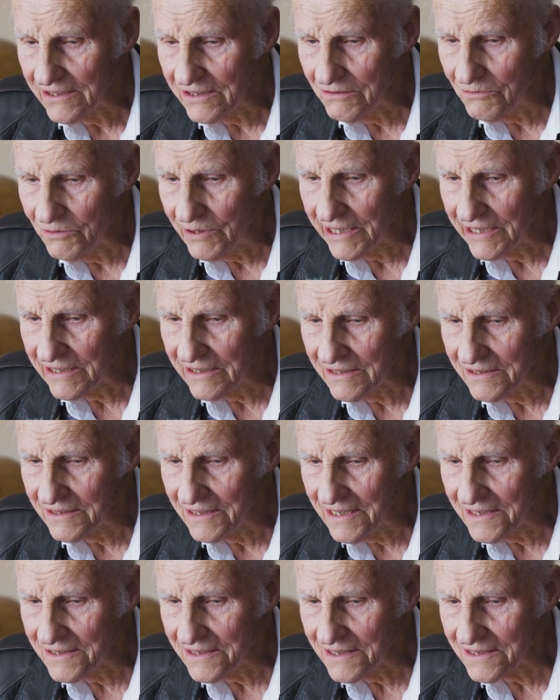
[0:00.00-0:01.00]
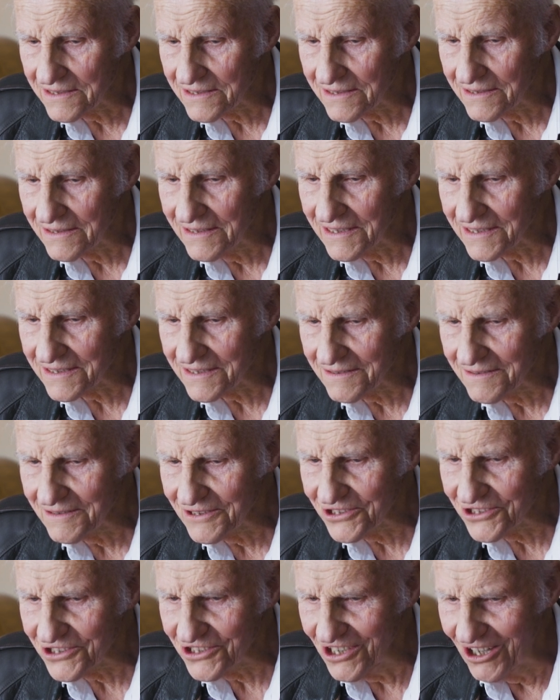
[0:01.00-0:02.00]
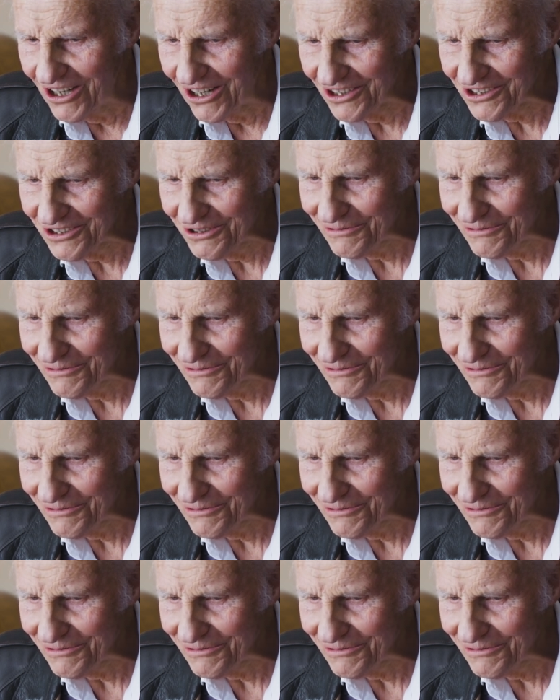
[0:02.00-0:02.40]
in the wind. And then there's this shock